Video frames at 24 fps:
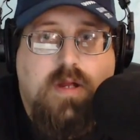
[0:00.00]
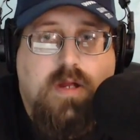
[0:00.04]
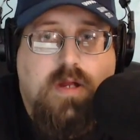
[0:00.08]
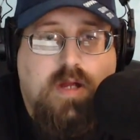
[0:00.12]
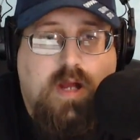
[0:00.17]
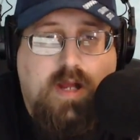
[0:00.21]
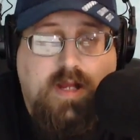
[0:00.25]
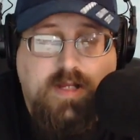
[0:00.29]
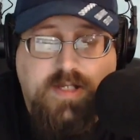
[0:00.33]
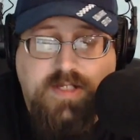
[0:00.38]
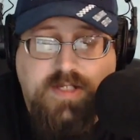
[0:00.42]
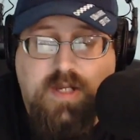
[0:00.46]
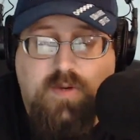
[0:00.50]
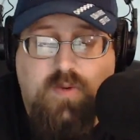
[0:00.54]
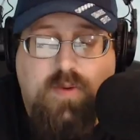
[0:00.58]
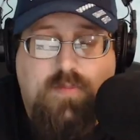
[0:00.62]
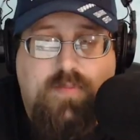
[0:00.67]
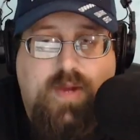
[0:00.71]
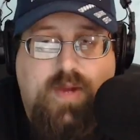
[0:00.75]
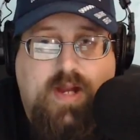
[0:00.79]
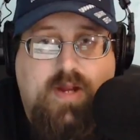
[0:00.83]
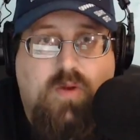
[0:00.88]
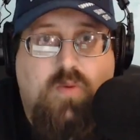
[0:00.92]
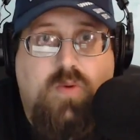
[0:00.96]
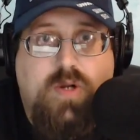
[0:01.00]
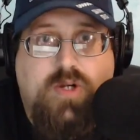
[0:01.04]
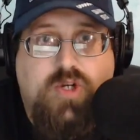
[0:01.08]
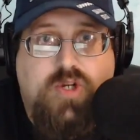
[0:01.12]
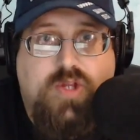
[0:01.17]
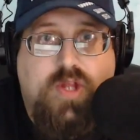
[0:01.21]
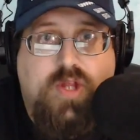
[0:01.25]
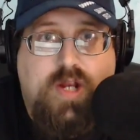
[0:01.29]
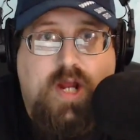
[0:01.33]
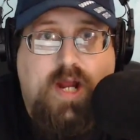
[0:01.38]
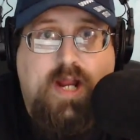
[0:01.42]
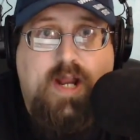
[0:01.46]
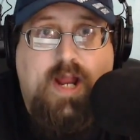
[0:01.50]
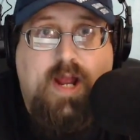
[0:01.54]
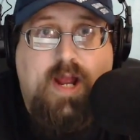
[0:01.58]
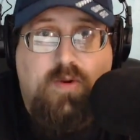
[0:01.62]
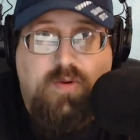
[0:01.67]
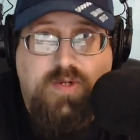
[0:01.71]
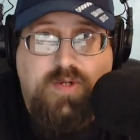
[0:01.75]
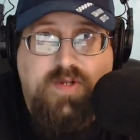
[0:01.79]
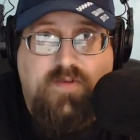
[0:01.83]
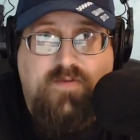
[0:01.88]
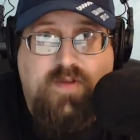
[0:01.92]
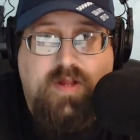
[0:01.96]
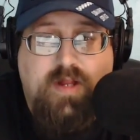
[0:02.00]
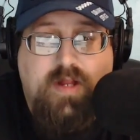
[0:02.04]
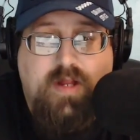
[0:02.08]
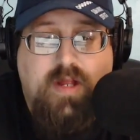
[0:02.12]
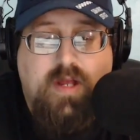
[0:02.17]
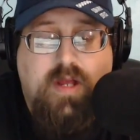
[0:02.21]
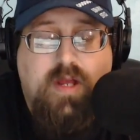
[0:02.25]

I went back and watched the 9 hours of it.